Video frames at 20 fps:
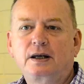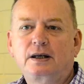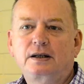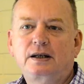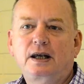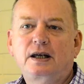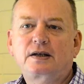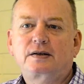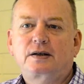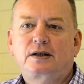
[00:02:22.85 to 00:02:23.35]

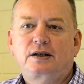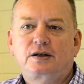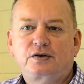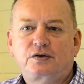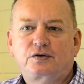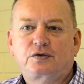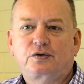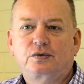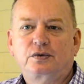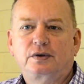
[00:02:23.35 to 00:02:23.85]
Yes, it
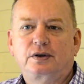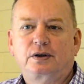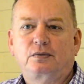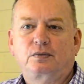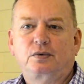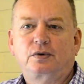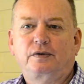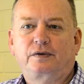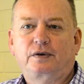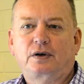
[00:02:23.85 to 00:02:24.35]
is true
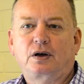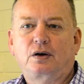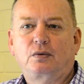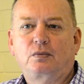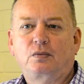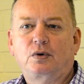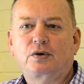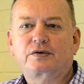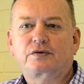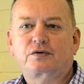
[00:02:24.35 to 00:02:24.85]
that Wilfred
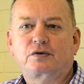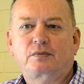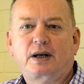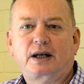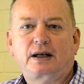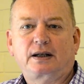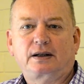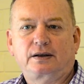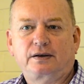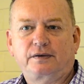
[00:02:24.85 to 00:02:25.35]
Owen was
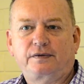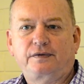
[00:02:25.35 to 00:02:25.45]
dramatically